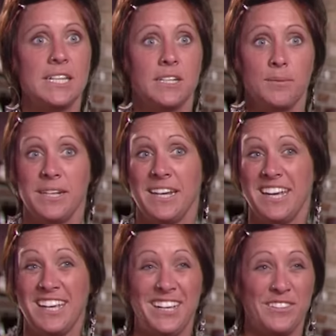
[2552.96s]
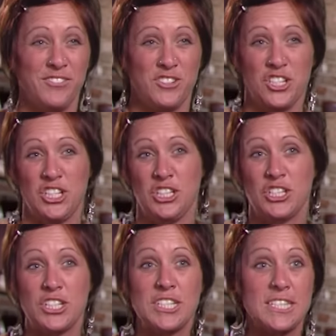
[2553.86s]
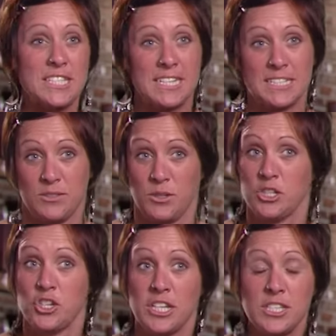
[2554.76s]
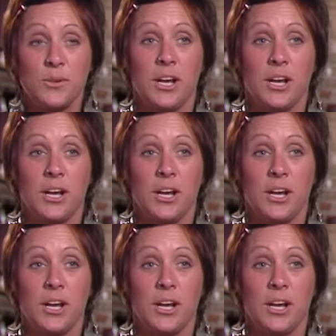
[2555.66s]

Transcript: is a little bit naive. She just sort of trusts